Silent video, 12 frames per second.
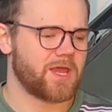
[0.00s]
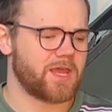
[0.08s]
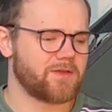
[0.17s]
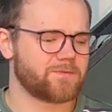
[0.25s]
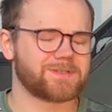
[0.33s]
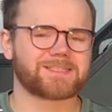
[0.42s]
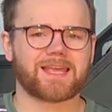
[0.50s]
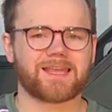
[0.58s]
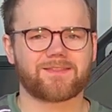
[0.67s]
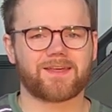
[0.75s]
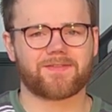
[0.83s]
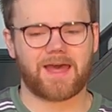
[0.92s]
if we say
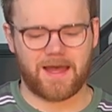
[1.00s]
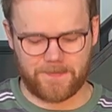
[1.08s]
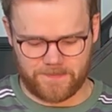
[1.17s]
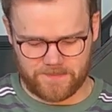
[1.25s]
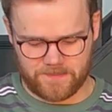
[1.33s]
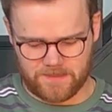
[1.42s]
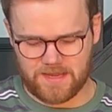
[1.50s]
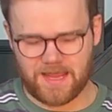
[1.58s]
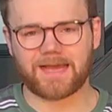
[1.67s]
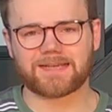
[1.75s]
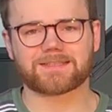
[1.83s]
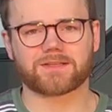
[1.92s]
that that
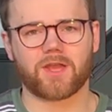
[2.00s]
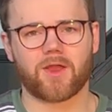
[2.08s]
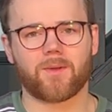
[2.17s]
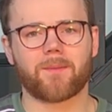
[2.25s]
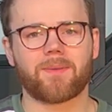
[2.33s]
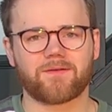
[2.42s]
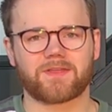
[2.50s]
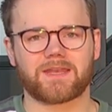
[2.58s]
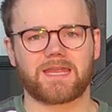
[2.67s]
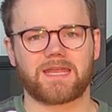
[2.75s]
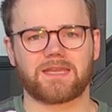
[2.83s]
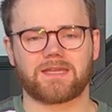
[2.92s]
has to go above the
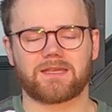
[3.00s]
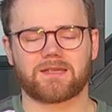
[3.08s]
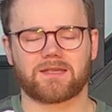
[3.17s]
knee,